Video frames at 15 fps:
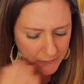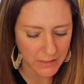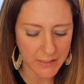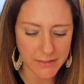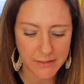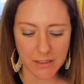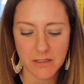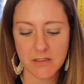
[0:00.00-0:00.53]

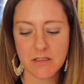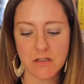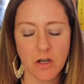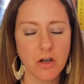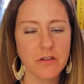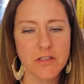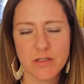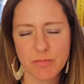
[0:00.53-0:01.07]
Any case,
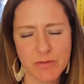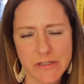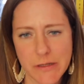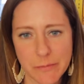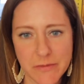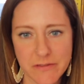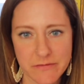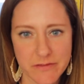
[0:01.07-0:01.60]
all this
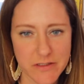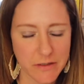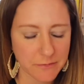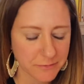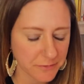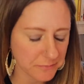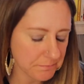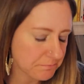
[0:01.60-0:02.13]
preemptive
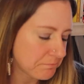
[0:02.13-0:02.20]
stuff.